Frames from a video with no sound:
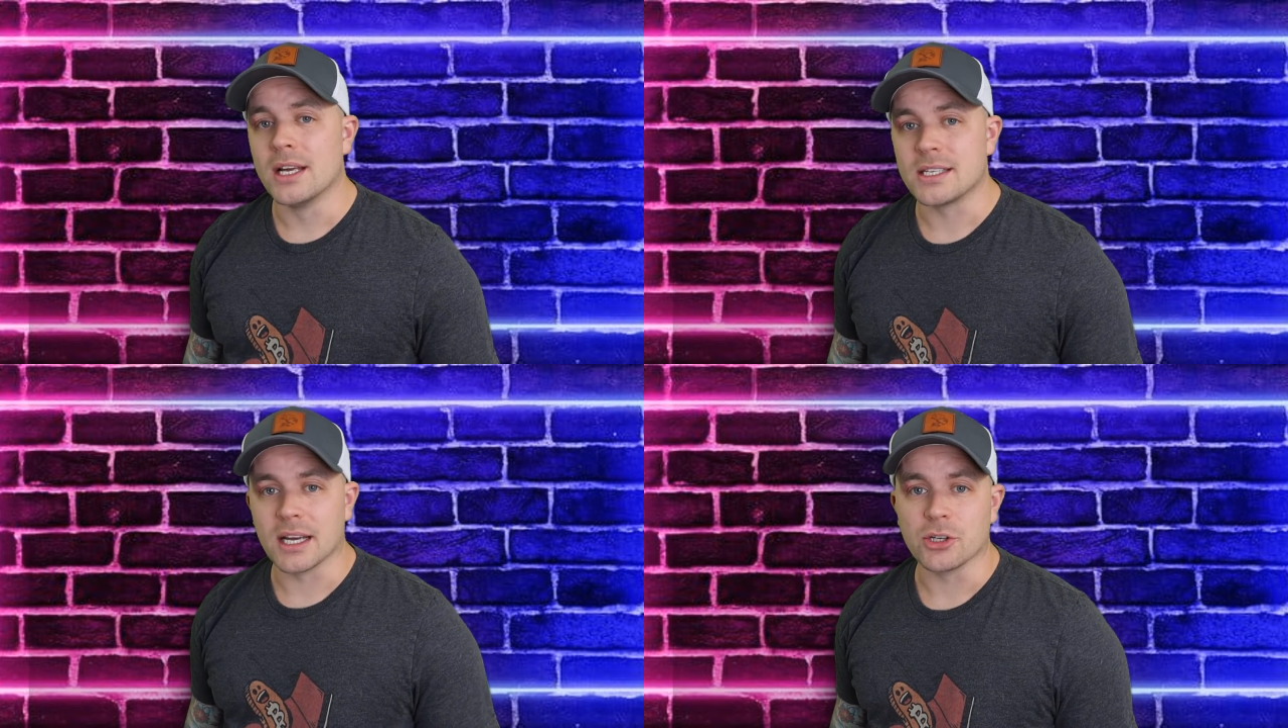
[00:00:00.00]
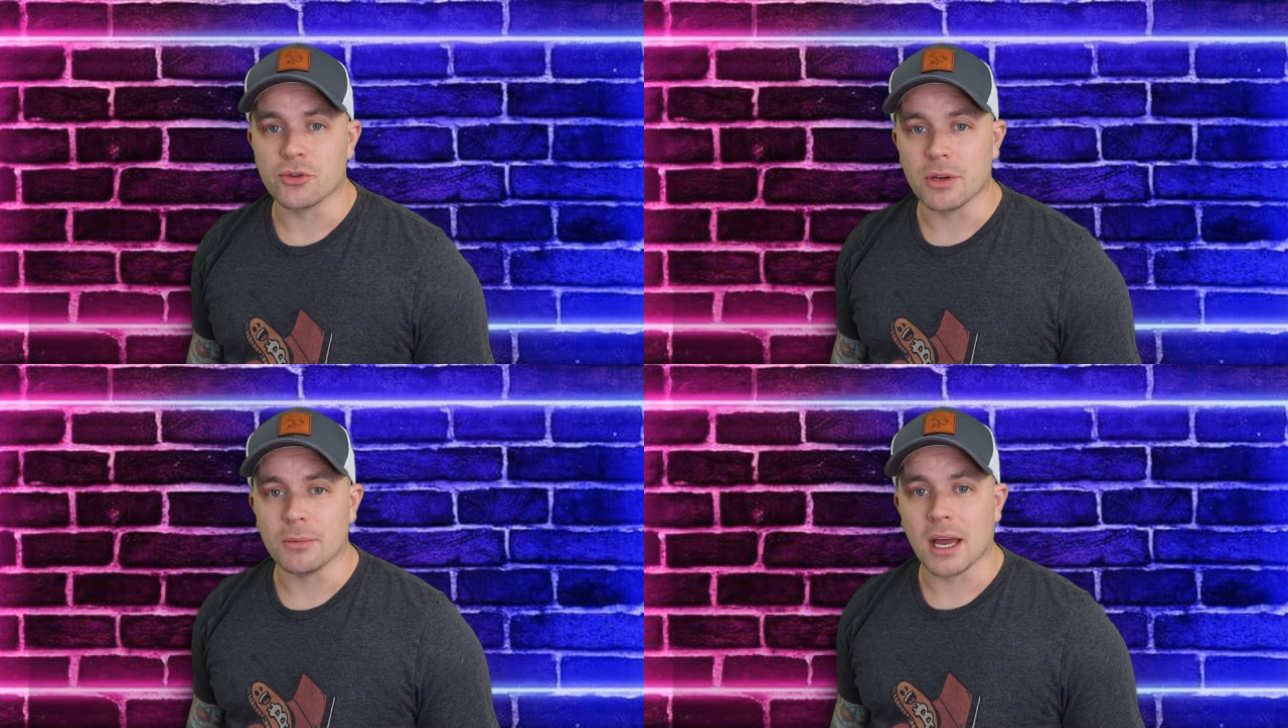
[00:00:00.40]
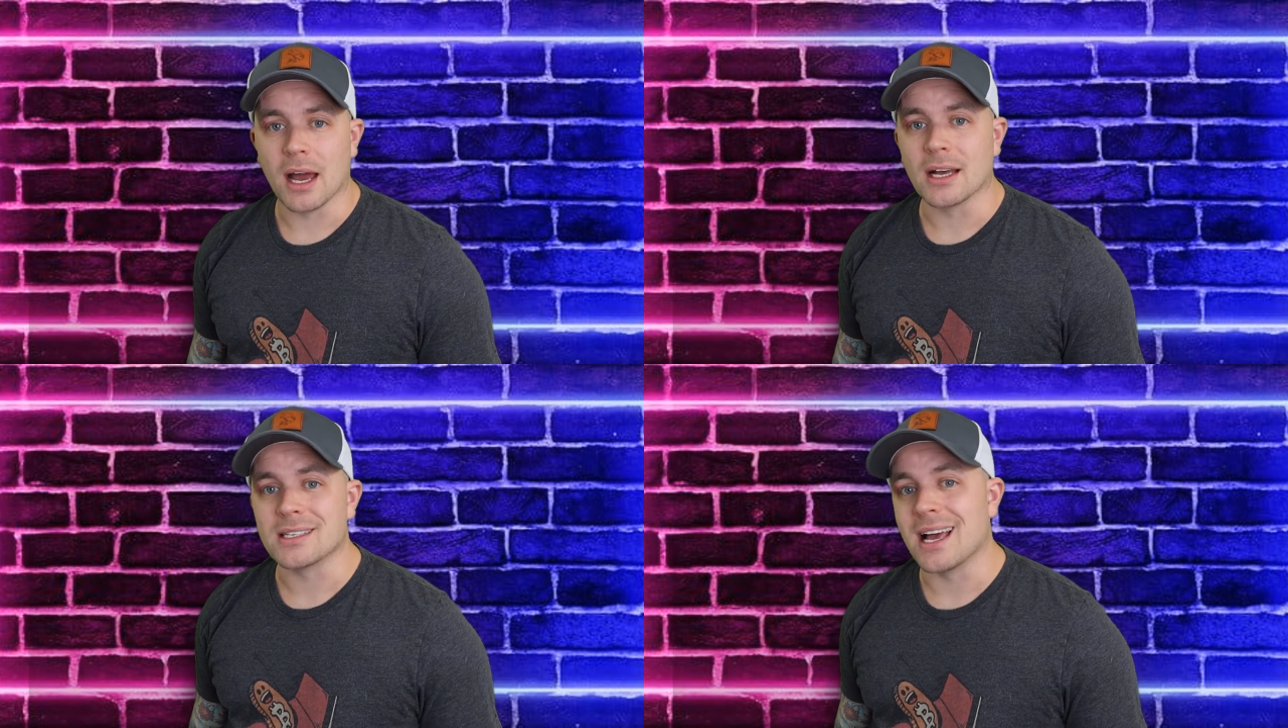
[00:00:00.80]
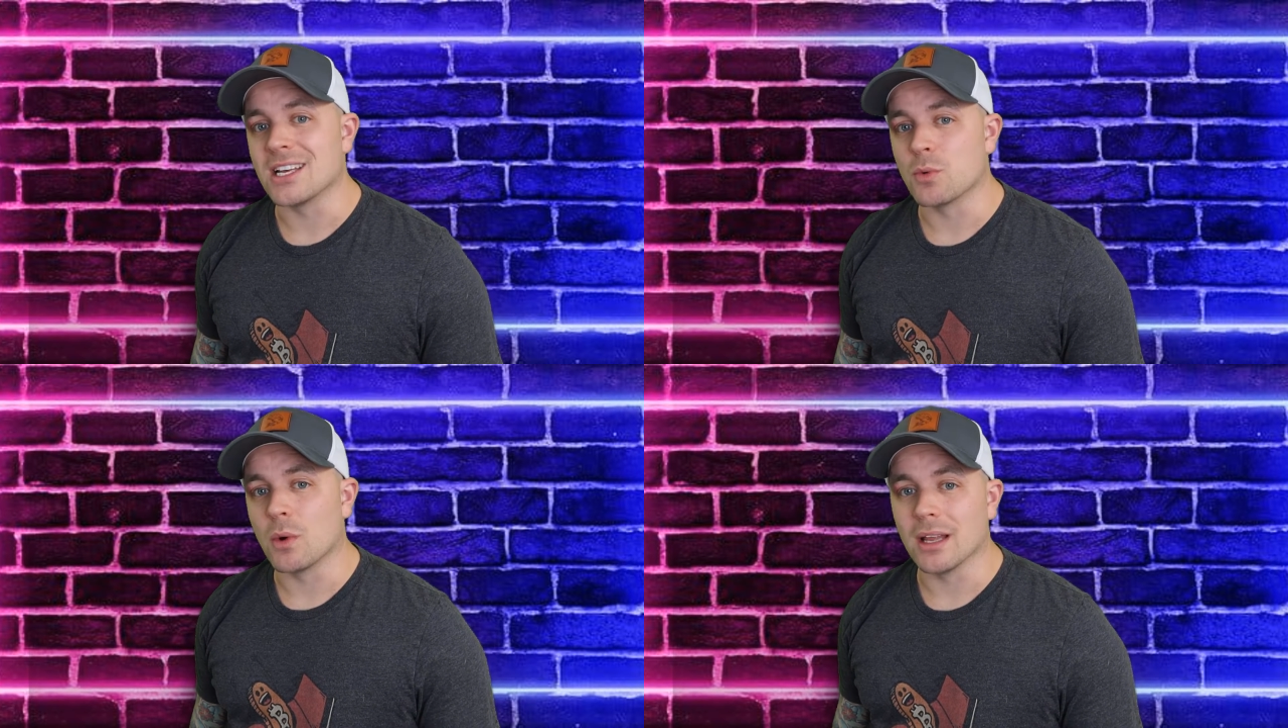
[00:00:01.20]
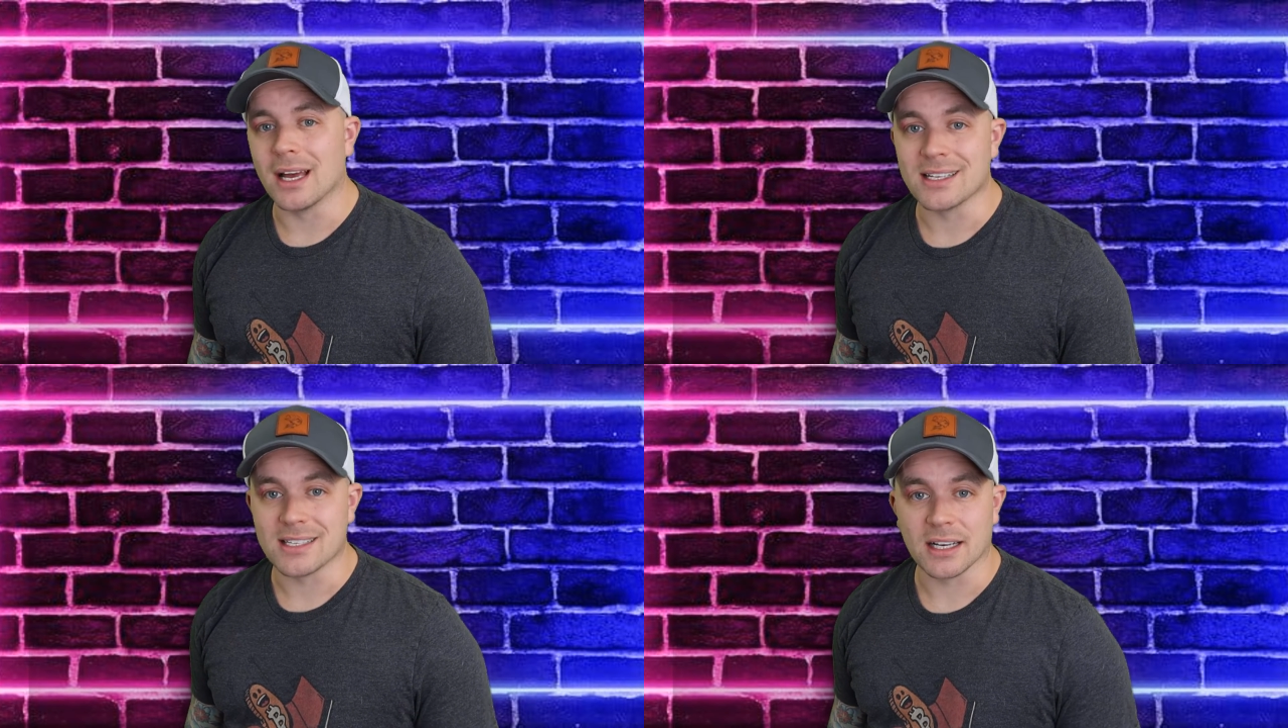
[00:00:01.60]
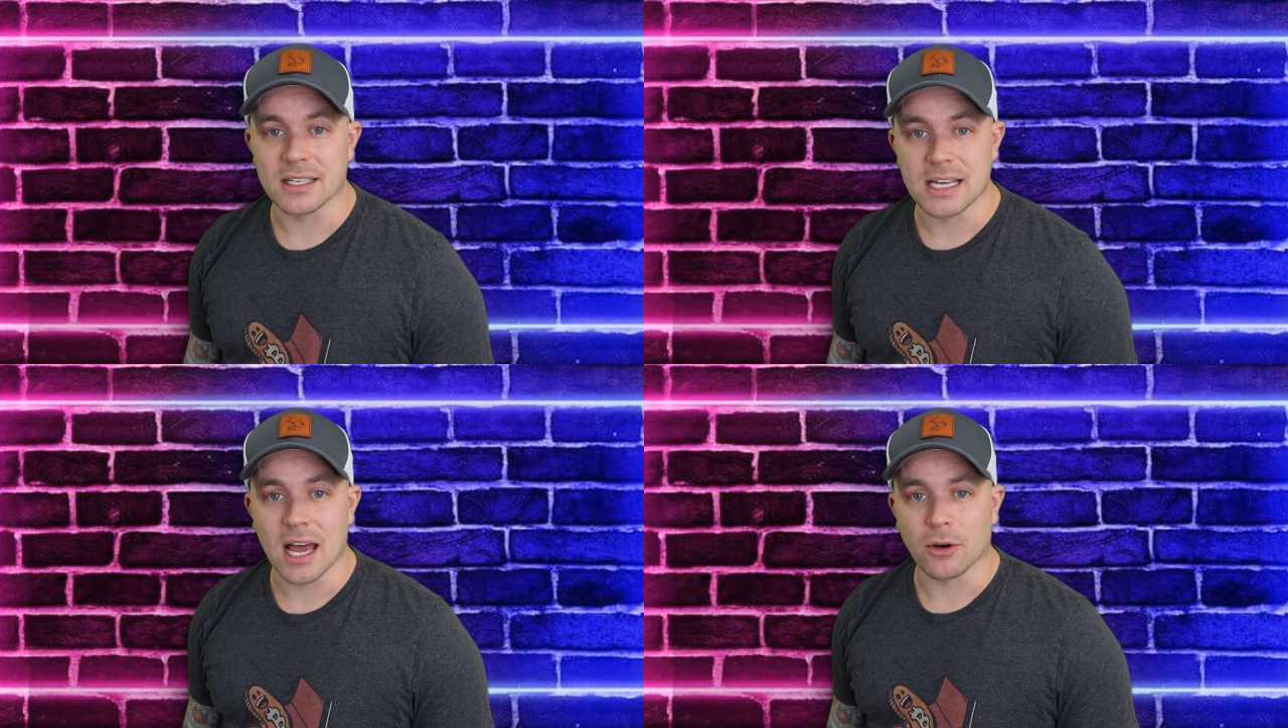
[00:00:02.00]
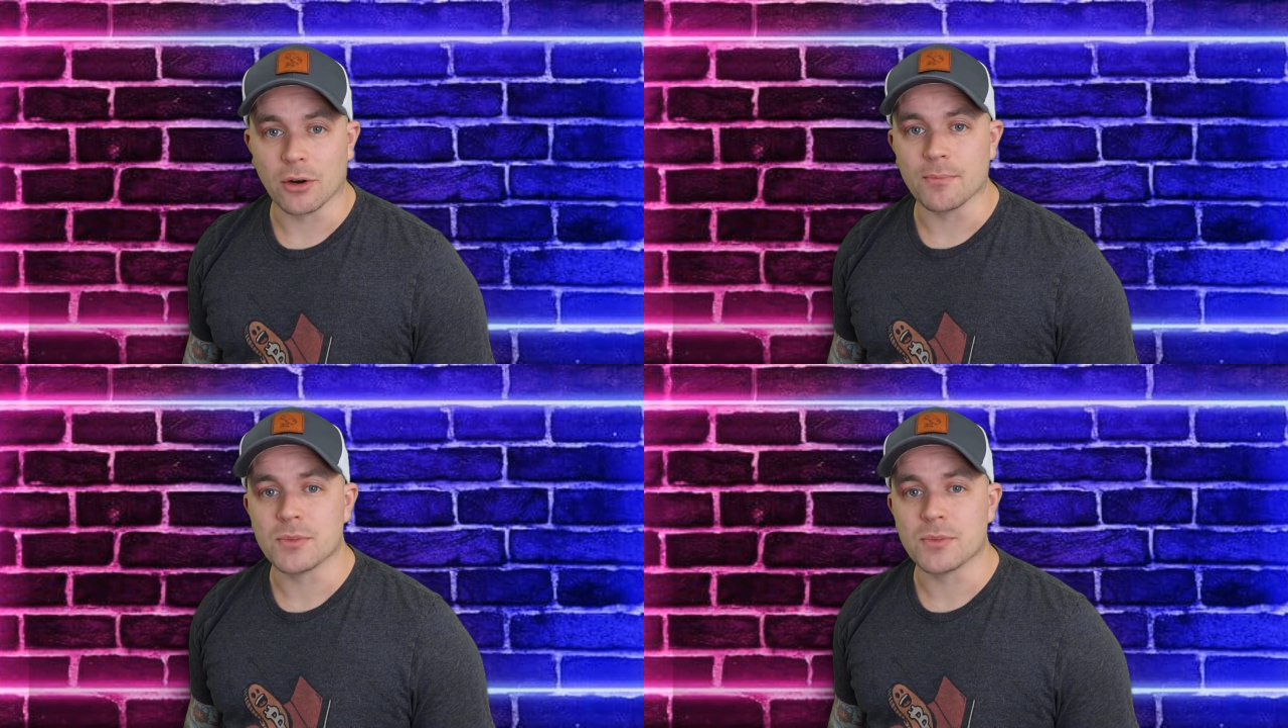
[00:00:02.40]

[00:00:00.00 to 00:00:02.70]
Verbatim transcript: Sega Dreamcast as well as Sega Saturn.